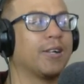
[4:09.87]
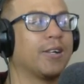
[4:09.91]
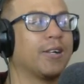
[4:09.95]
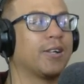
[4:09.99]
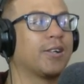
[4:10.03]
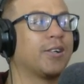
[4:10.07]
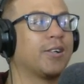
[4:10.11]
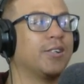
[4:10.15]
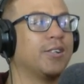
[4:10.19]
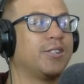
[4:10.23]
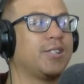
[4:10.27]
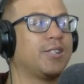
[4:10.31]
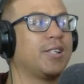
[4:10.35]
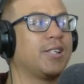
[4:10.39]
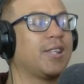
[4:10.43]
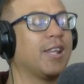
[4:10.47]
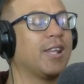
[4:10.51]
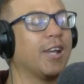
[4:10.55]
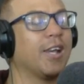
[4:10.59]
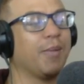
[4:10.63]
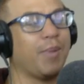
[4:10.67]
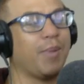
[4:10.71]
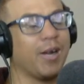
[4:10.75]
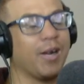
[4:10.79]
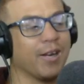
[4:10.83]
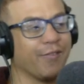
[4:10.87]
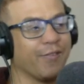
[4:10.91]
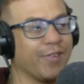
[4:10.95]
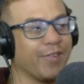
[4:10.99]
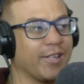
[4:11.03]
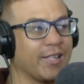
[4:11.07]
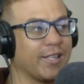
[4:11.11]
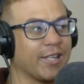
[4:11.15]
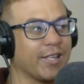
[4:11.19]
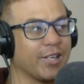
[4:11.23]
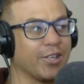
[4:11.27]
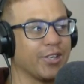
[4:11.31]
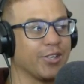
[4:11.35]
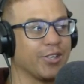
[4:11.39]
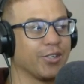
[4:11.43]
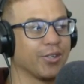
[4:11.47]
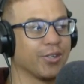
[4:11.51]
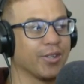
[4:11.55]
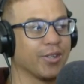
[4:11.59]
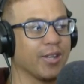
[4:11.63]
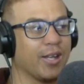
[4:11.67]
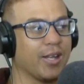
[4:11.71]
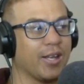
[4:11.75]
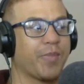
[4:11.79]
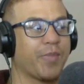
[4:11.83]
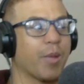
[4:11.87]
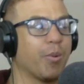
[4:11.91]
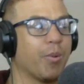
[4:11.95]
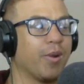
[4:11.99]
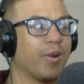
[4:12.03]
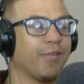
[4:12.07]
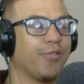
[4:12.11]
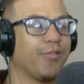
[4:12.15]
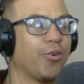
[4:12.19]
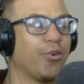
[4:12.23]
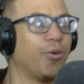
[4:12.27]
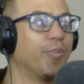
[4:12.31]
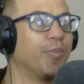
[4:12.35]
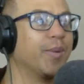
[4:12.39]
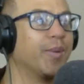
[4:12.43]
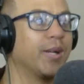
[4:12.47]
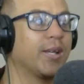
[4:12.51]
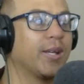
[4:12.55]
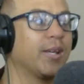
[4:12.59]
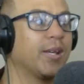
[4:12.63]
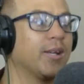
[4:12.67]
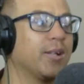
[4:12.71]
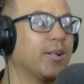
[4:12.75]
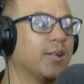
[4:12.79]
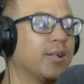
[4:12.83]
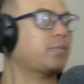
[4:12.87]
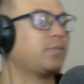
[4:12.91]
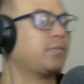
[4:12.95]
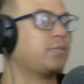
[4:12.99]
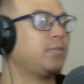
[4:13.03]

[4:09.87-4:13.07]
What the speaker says: Because think about if he didn't do that, they would have all been killed.